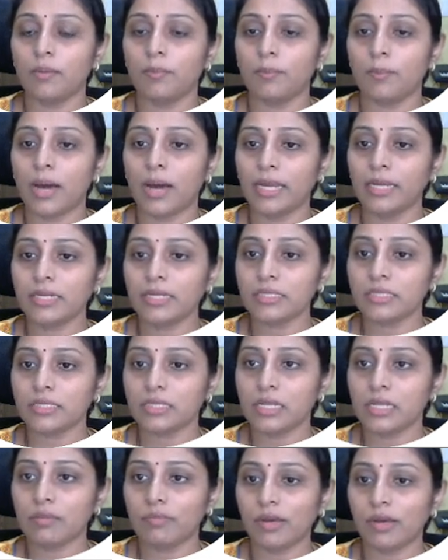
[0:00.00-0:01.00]
Minus
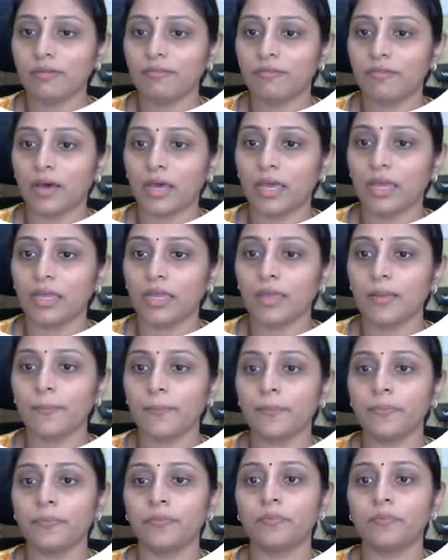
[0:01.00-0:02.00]
3 by 5
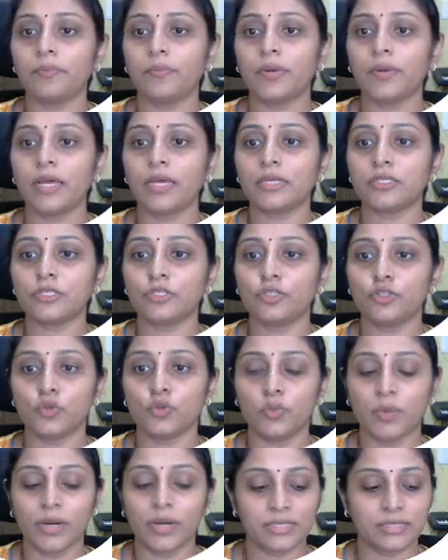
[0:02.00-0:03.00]
plus 2
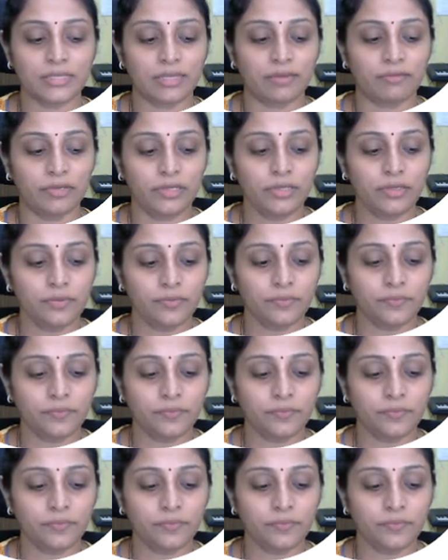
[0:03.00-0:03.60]
by 7